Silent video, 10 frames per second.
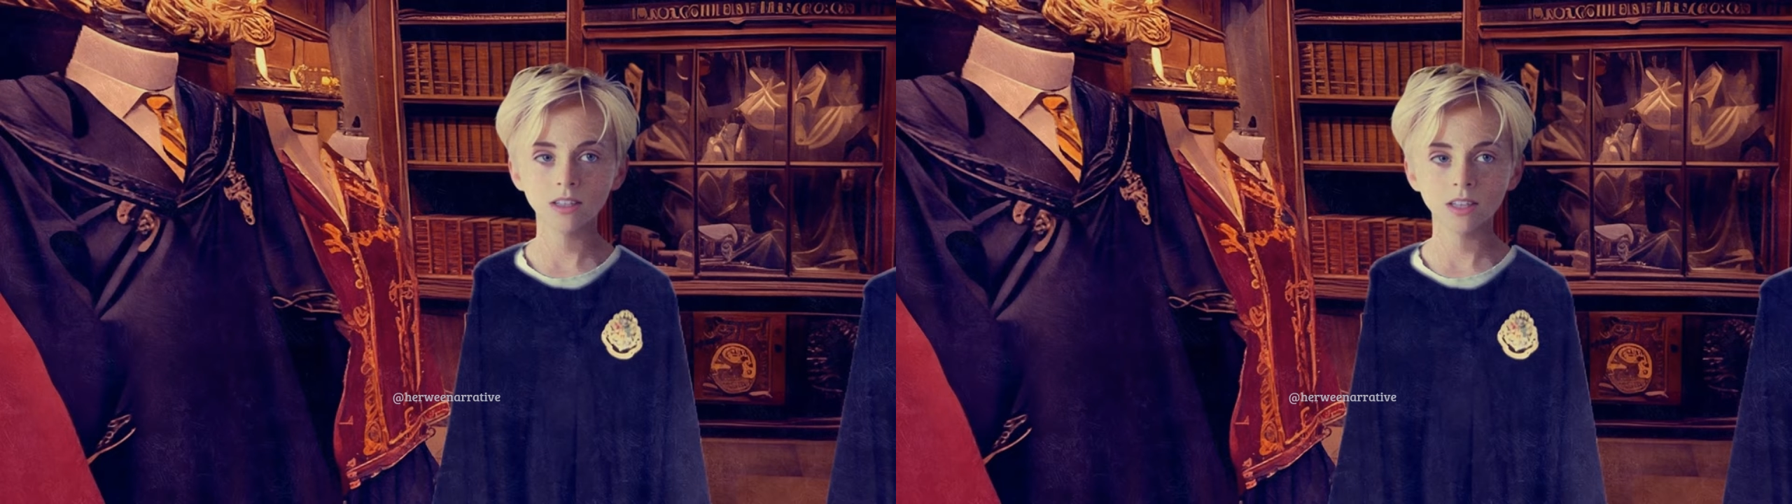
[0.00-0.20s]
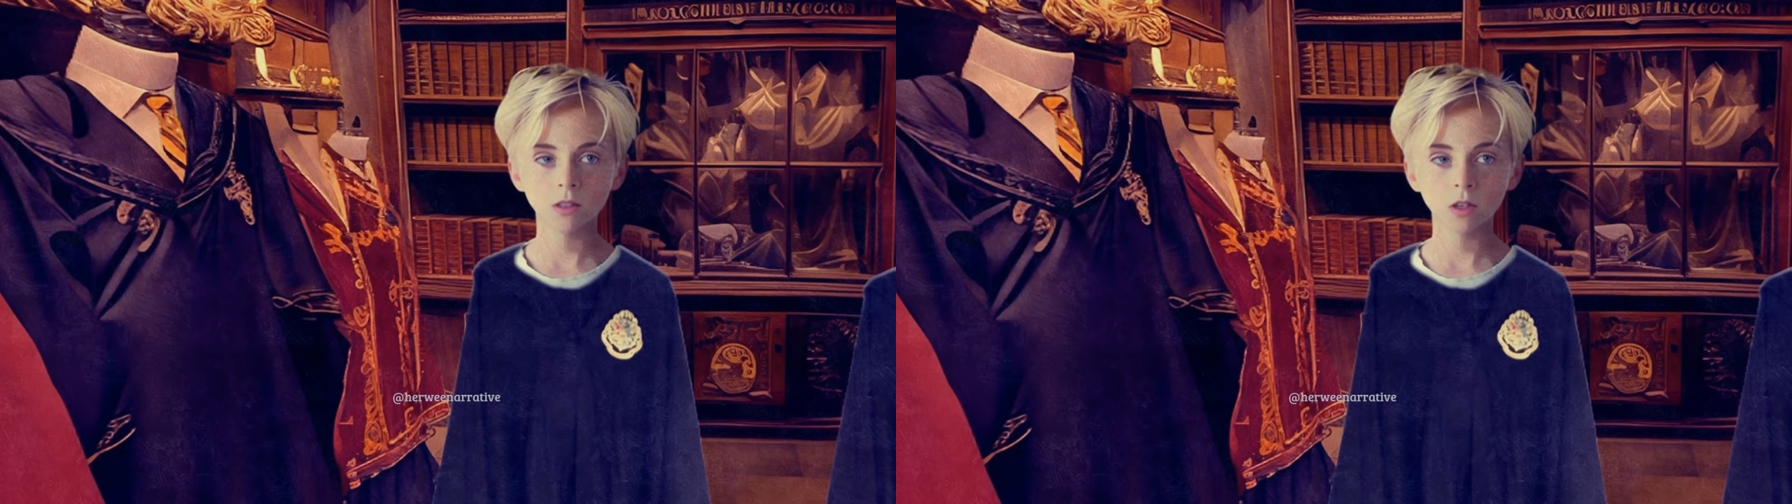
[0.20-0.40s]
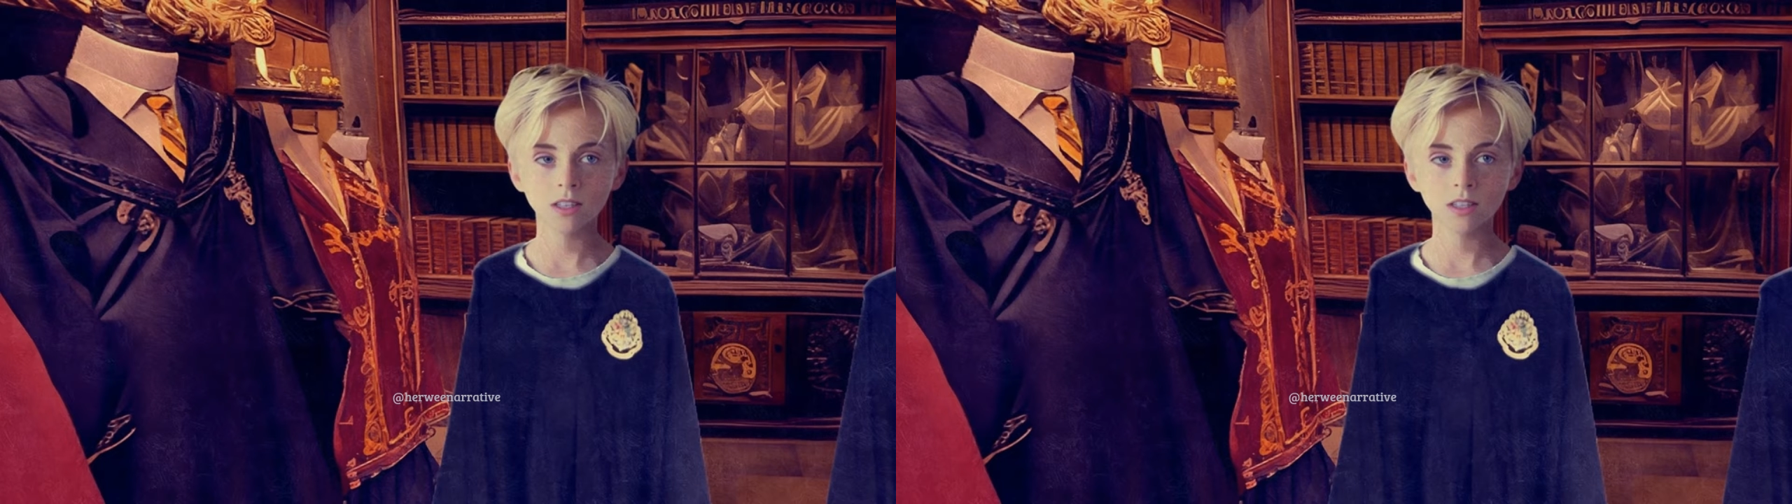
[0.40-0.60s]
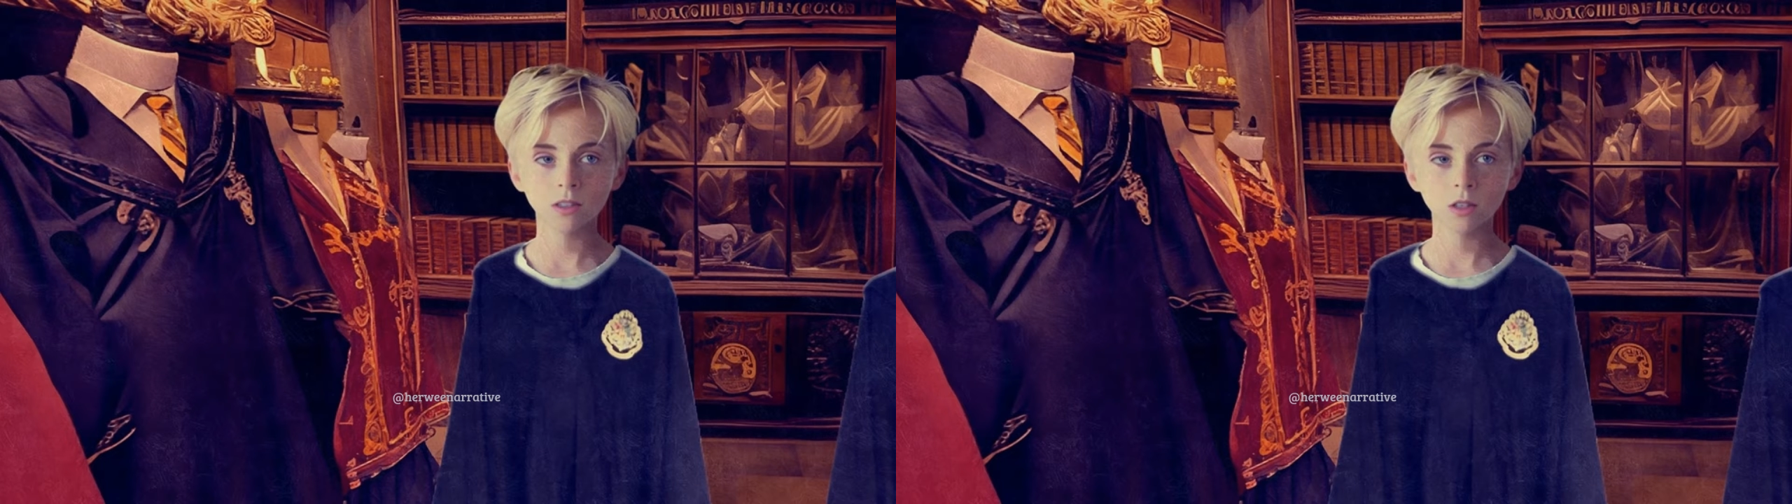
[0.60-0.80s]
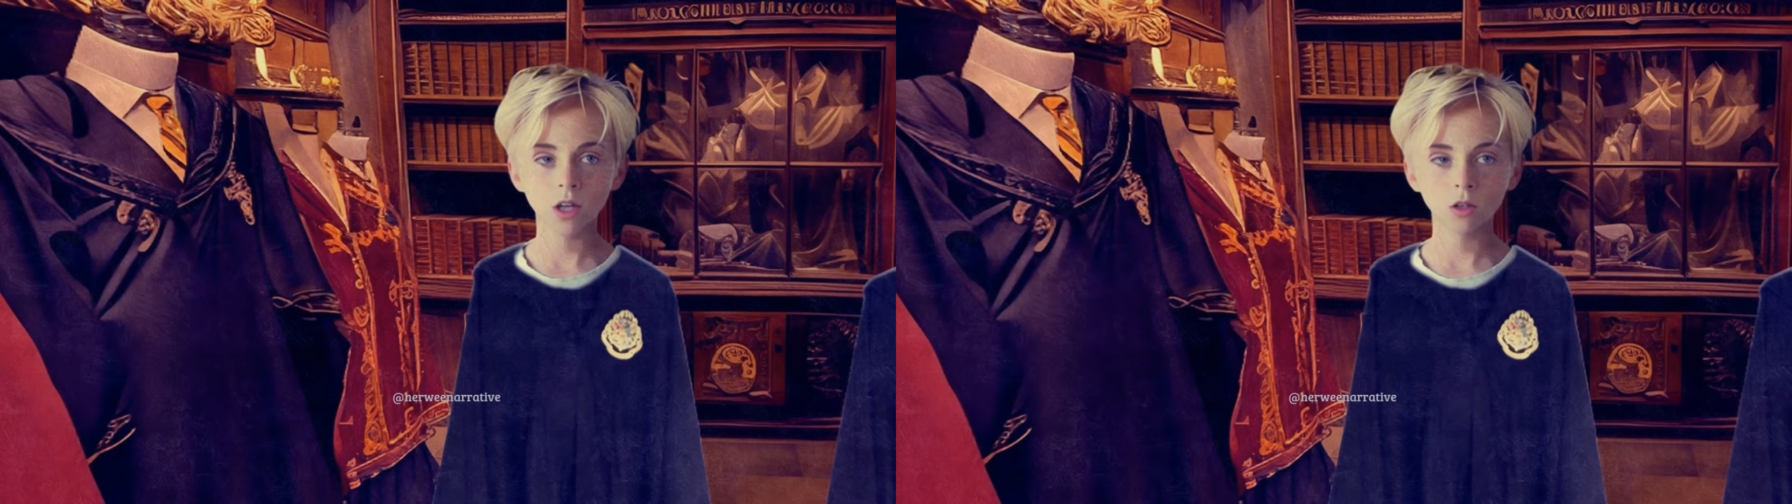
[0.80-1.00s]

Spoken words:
is he with you?